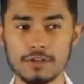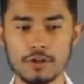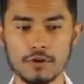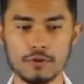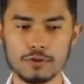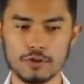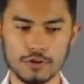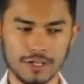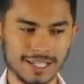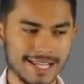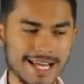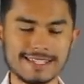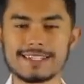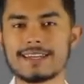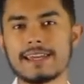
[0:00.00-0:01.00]
you know, your
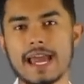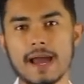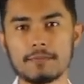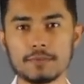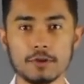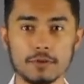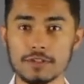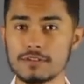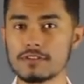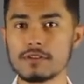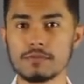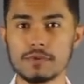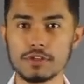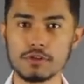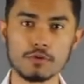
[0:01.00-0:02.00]
classic cap toe. This is
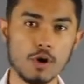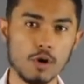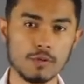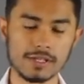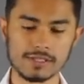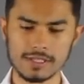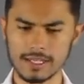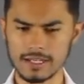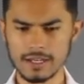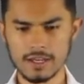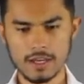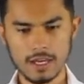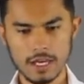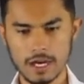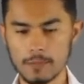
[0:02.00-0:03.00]
something you always need.
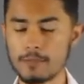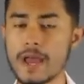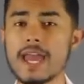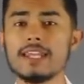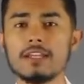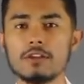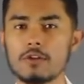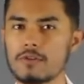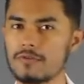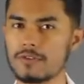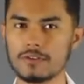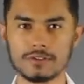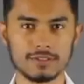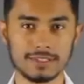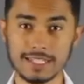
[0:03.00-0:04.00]
A penny
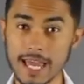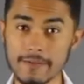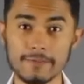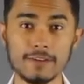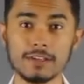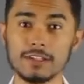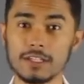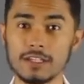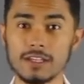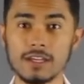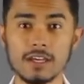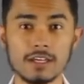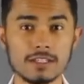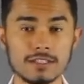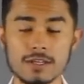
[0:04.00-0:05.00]
loafer, definitely
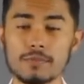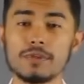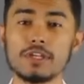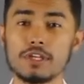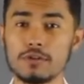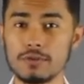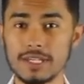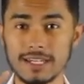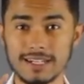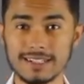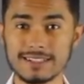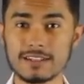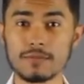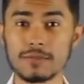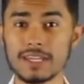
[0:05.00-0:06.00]
something you need,
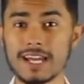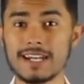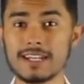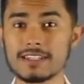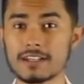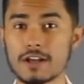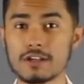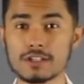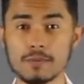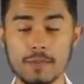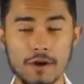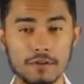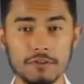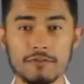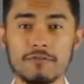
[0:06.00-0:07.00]
and something I discussed
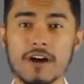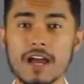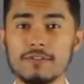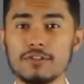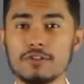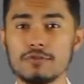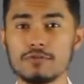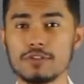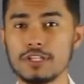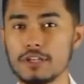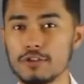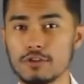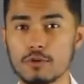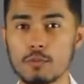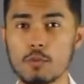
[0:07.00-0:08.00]
about in the five shoes you need
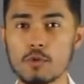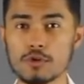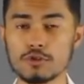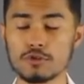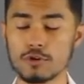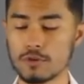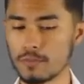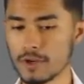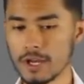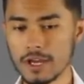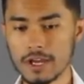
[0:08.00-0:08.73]
in your wardrobe.